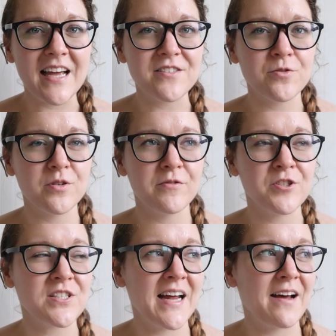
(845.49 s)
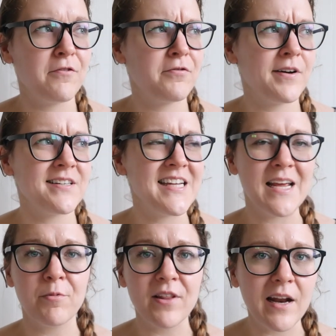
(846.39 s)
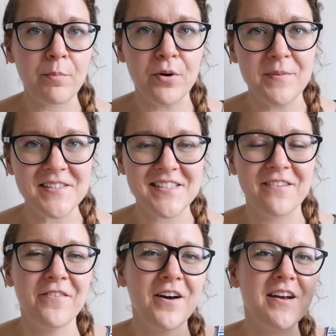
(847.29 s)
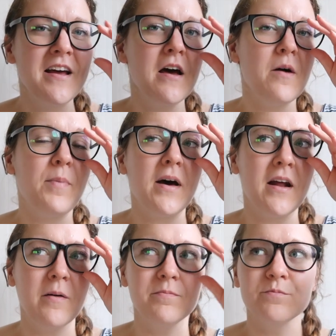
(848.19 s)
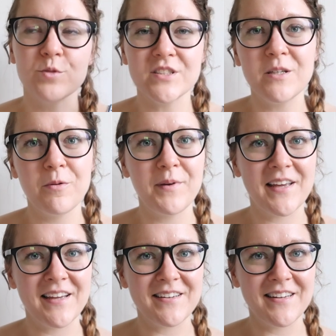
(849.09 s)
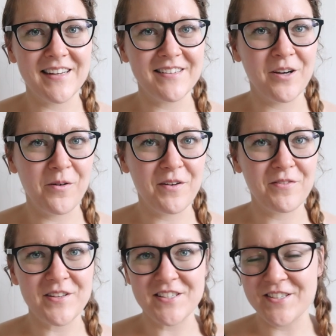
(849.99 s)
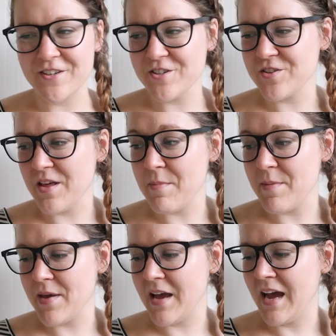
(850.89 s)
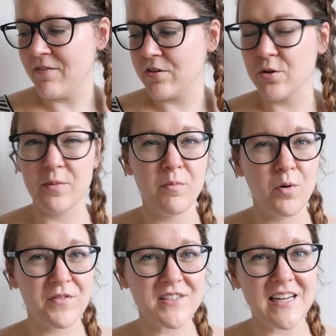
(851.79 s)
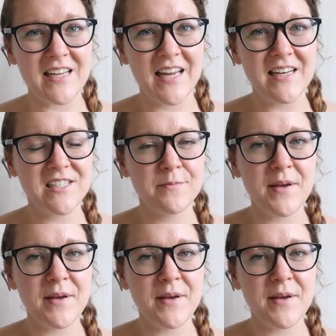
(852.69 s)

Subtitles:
I sort of just have a table that I put my stuff on, but we'll see what we can get going for this year so that maybe I have a little bit more of a dedicated